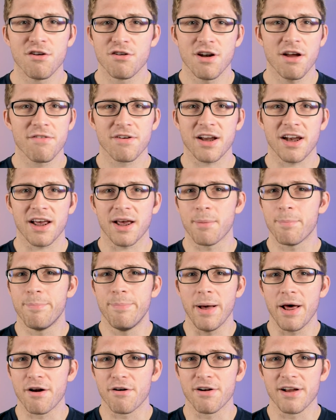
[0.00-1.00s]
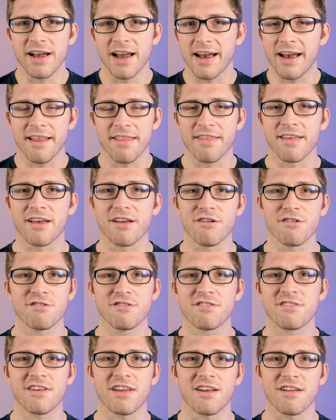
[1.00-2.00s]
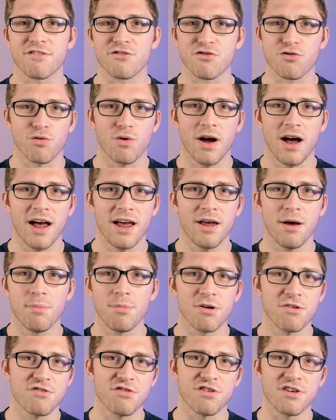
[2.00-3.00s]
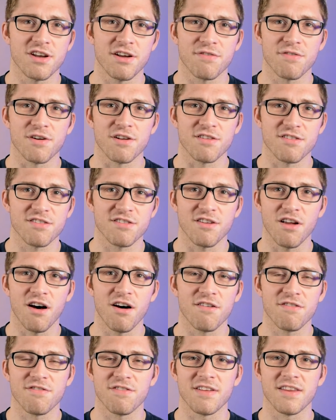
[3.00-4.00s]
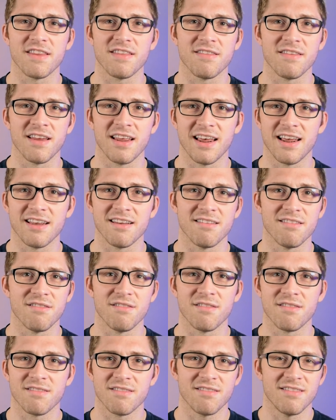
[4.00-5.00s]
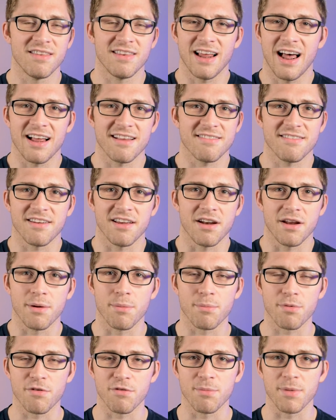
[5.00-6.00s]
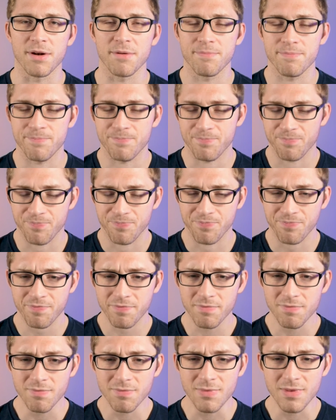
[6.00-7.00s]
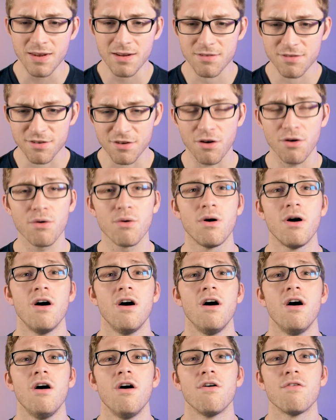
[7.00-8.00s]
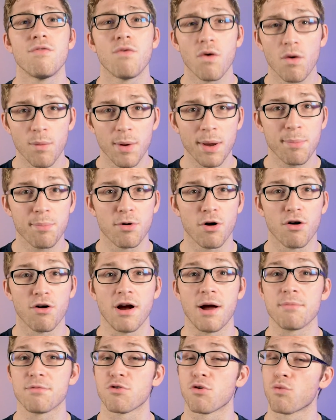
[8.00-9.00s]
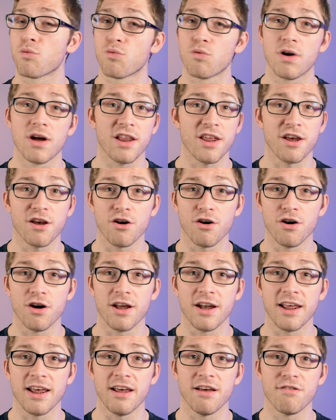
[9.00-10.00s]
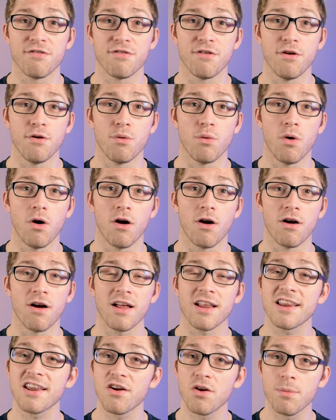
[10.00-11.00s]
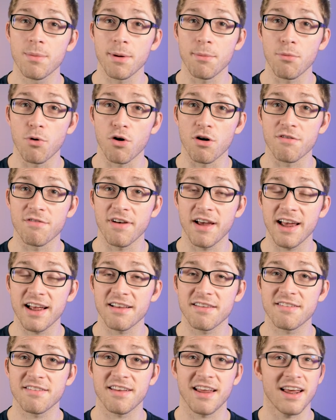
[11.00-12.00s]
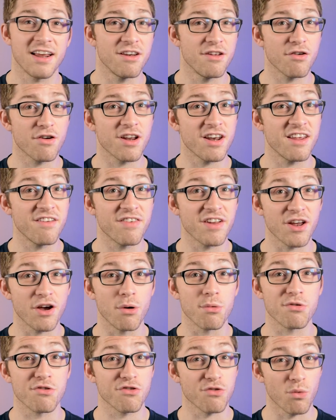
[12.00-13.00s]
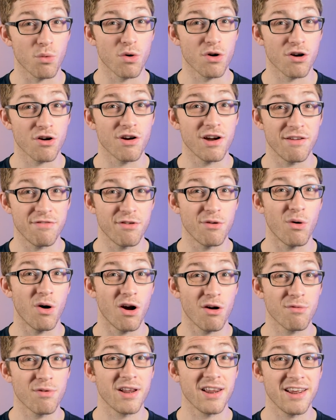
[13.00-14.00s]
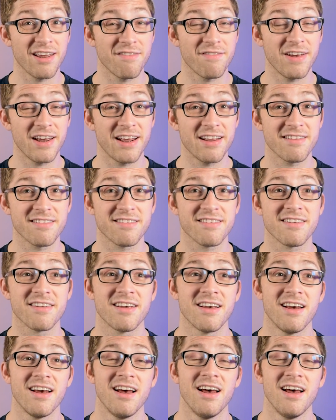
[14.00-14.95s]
you're never going to get better at anything. You're just going to try a bunch of different stuff and not see any improvement. So 4 week programs, really good if you are a little bit more advanced, and you could even go shorter if you are really advanced.